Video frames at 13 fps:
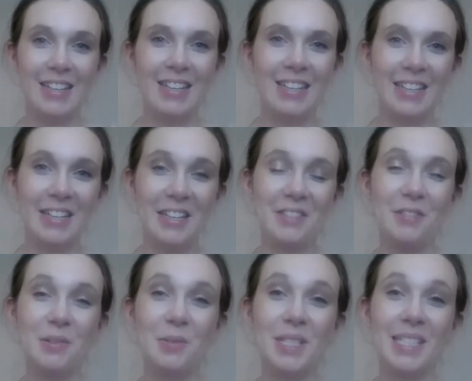Hi
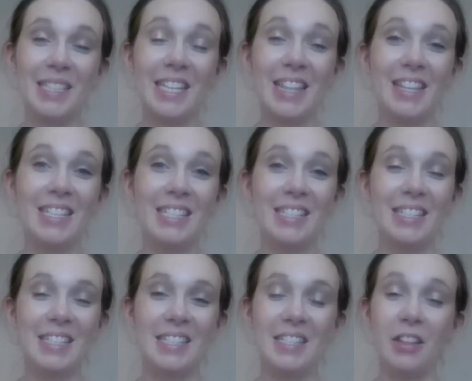everyone, this
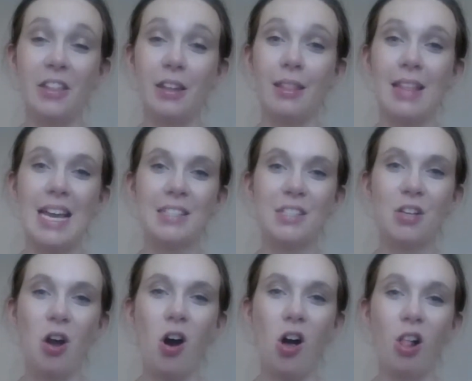is the last
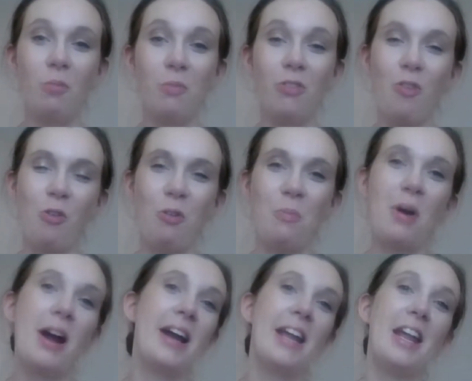haul before
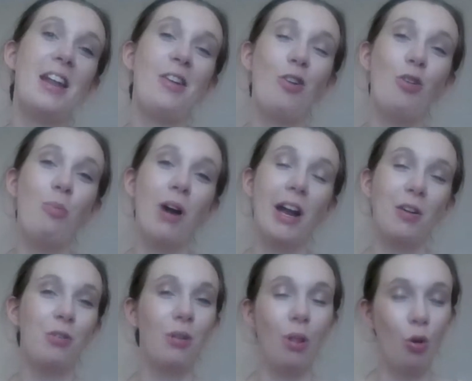my no buy
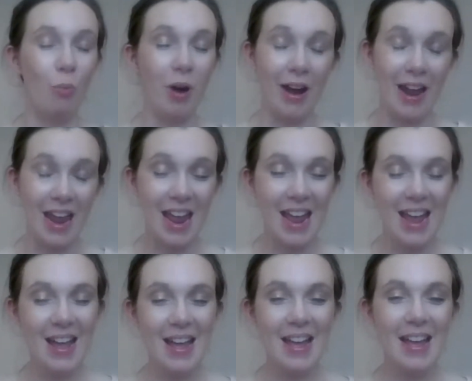or low buy.
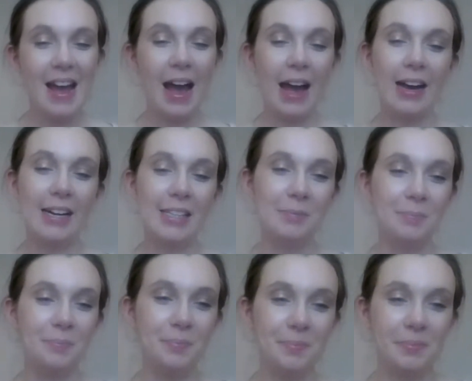I'm
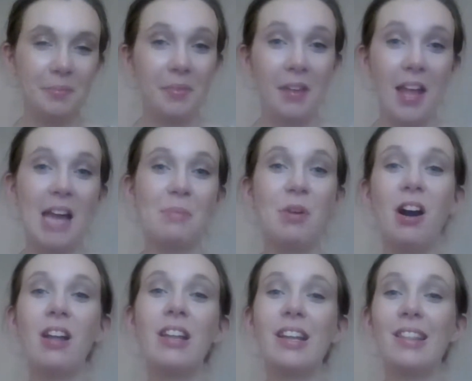
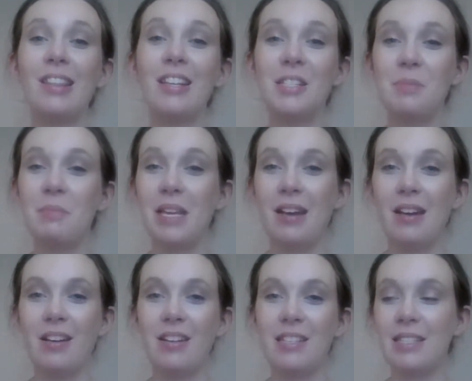calling it this
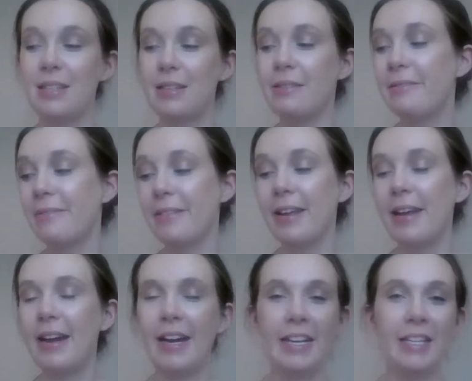because
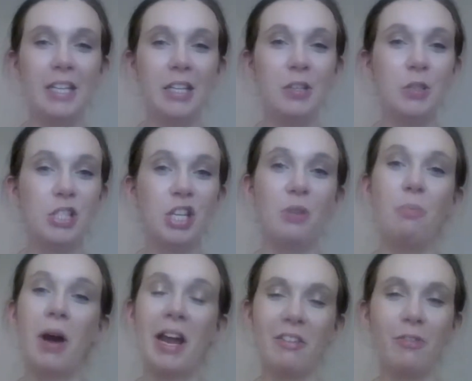I need to stop
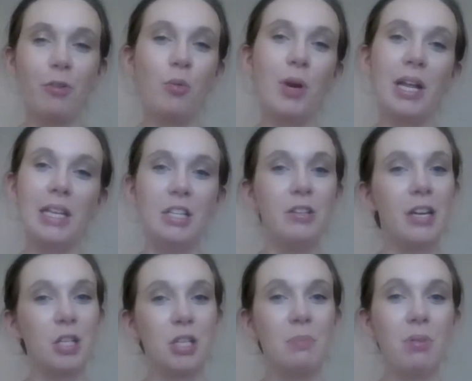buying for a while. I need to
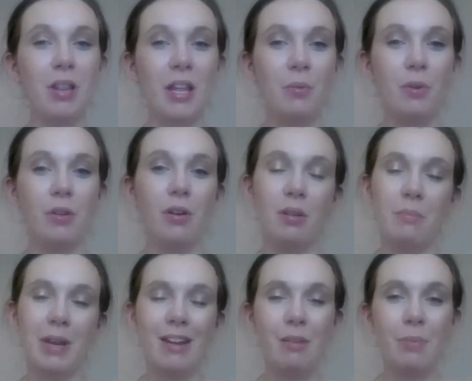actually play with all the
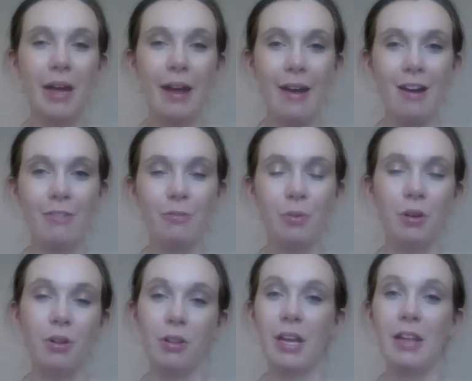makeup I have, with
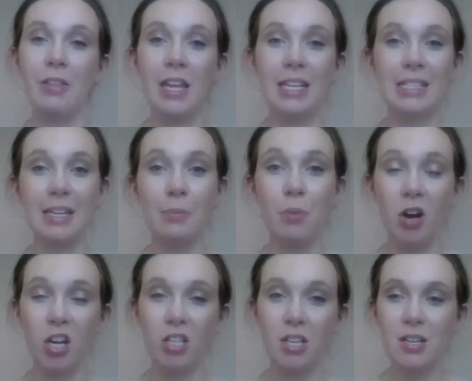all the things I bought,